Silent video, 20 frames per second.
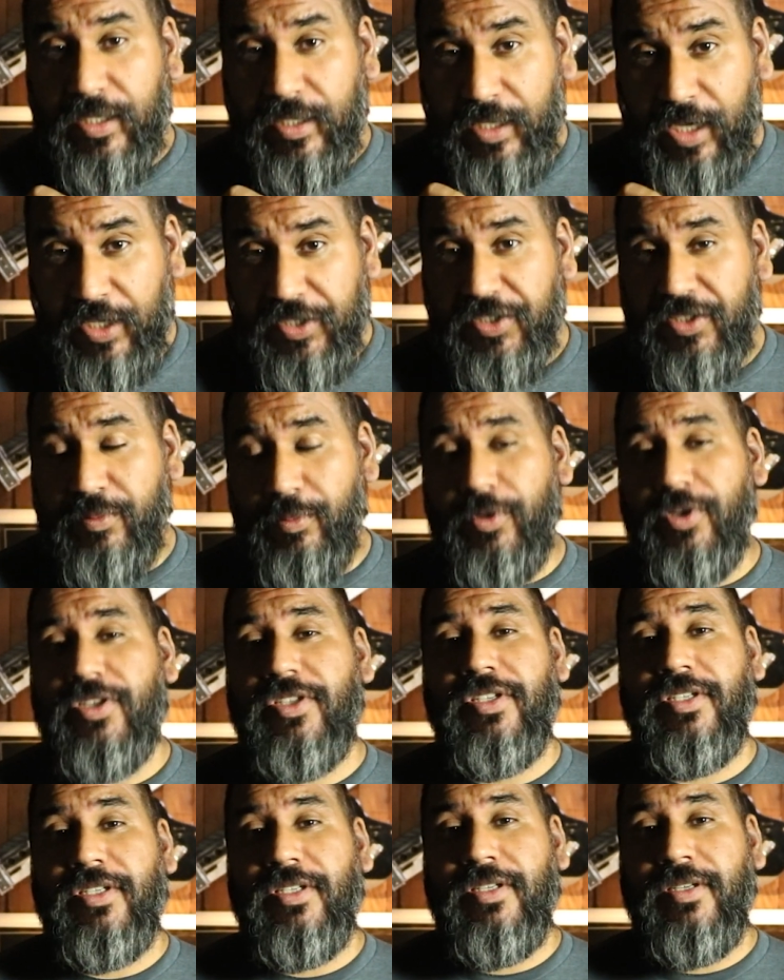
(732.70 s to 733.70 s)

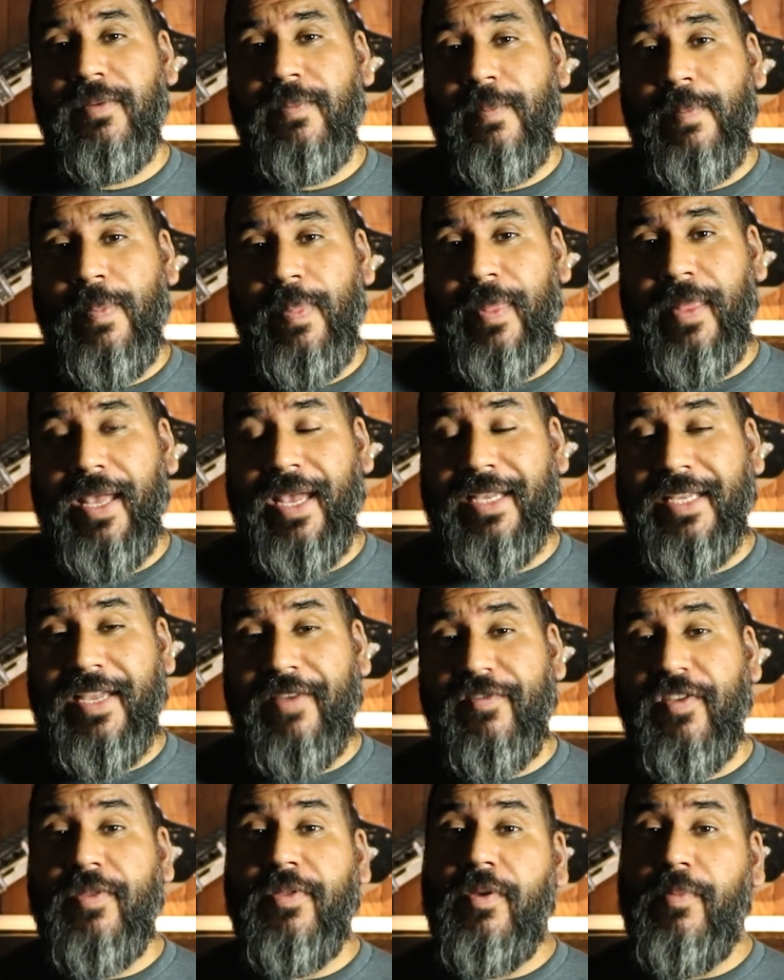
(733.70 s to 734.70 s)
customers and
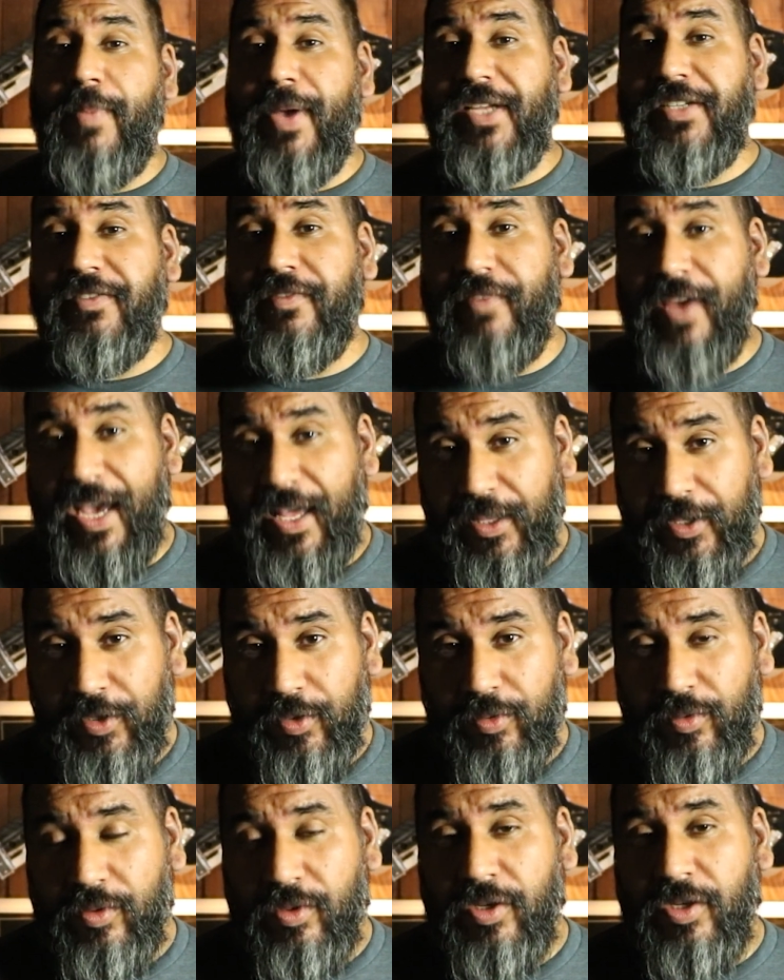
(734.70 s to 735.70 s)
give them the best
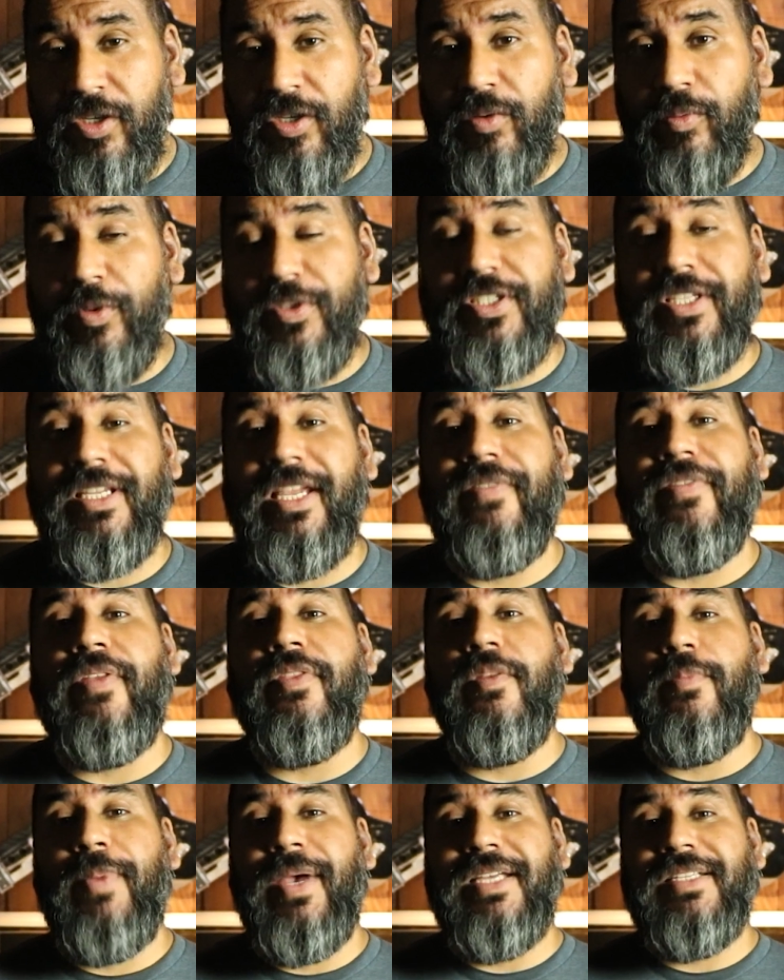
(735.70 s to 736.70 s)
value, was to give
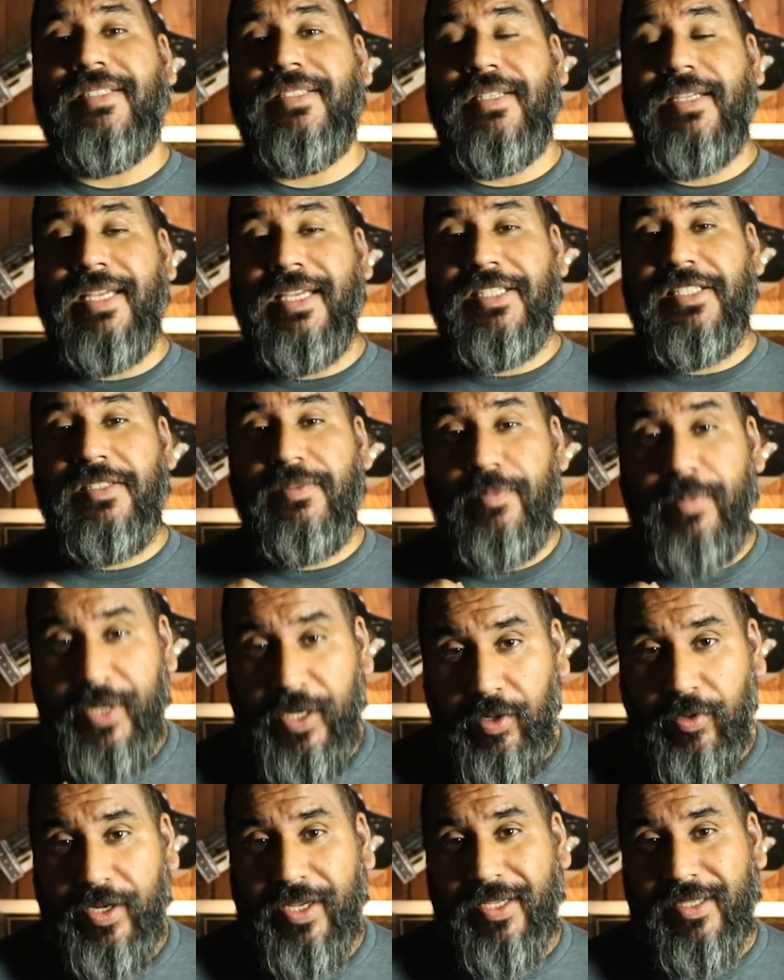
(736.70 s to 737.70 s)
them the best
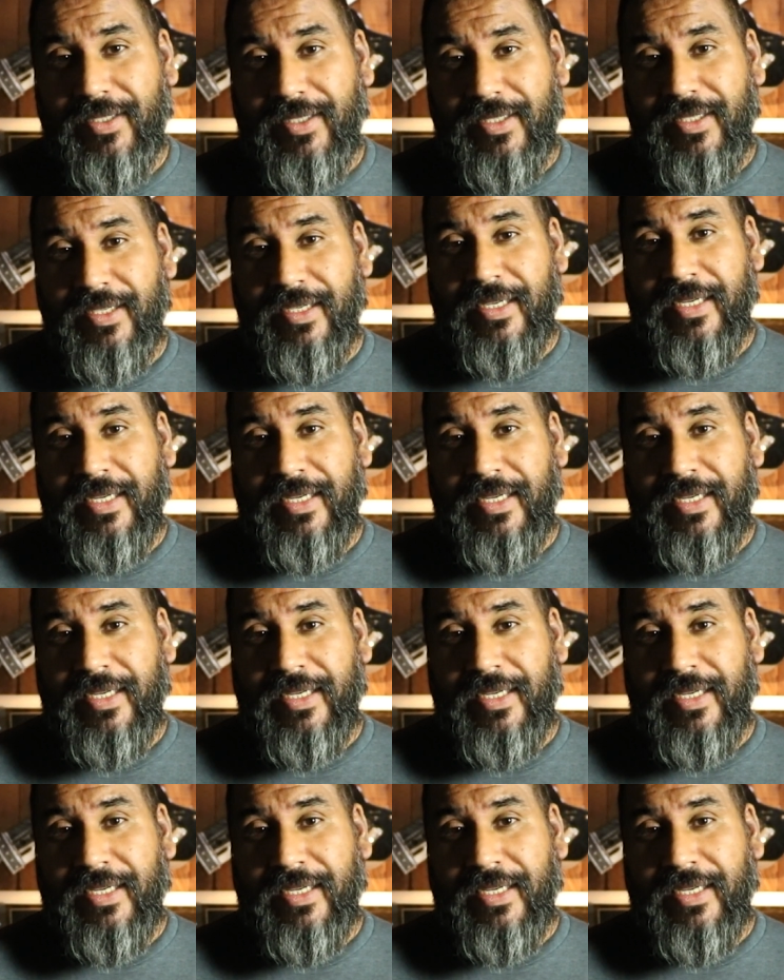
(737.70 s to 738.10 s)
experience.